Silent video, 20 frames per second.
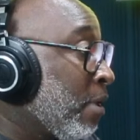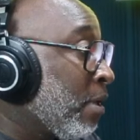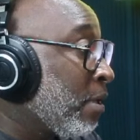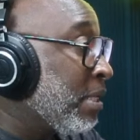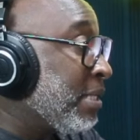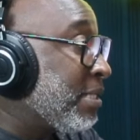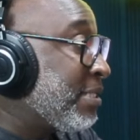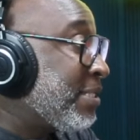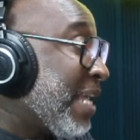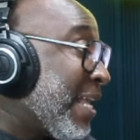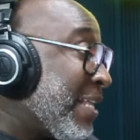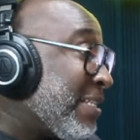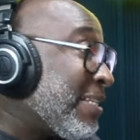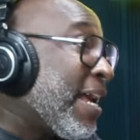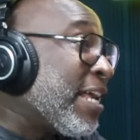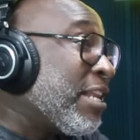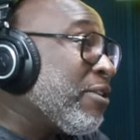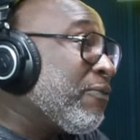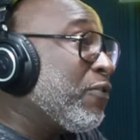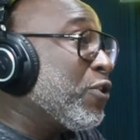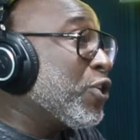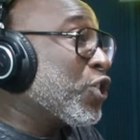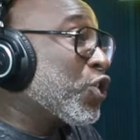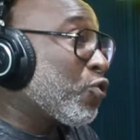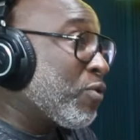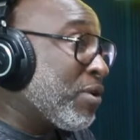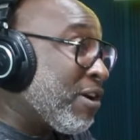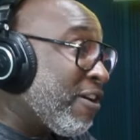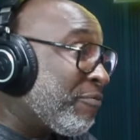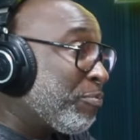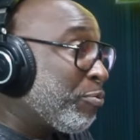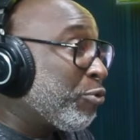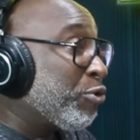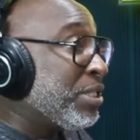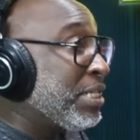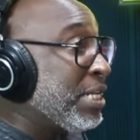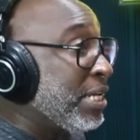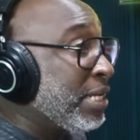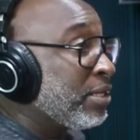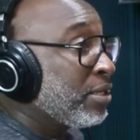the 10th anniversary of Pree
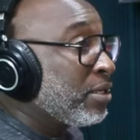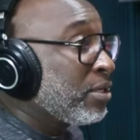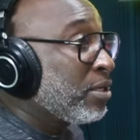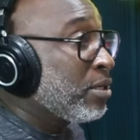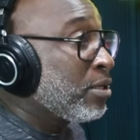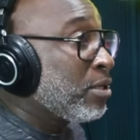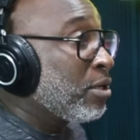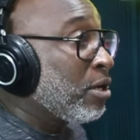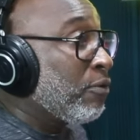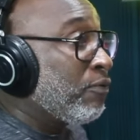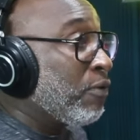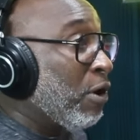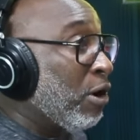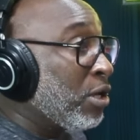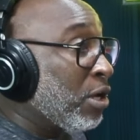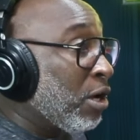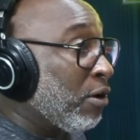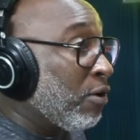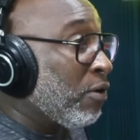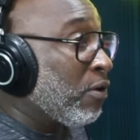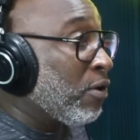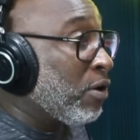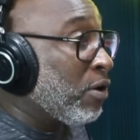Day. Of, of, right,